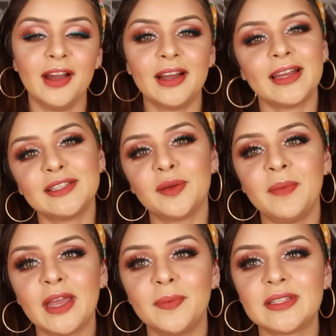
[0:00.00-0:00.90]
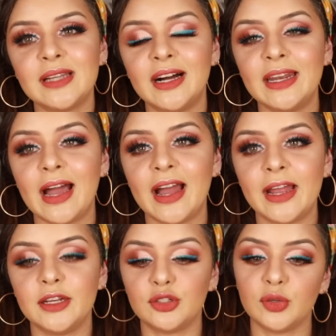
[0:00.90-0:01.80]
Alright guys, so makeup is done.
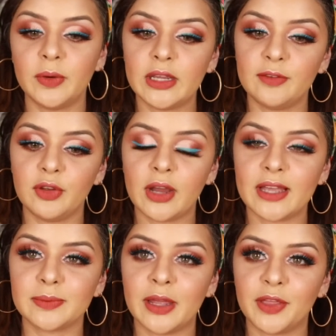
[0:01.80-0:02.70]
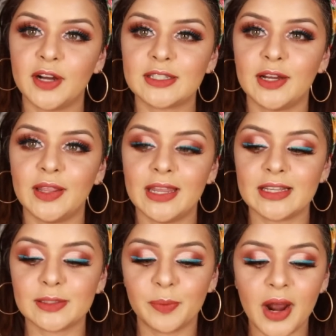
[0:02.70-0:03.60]
I do want to give you guys my thoughts on
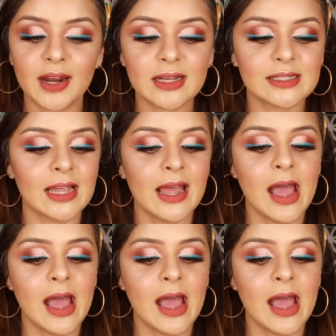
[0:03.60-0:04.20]
this product.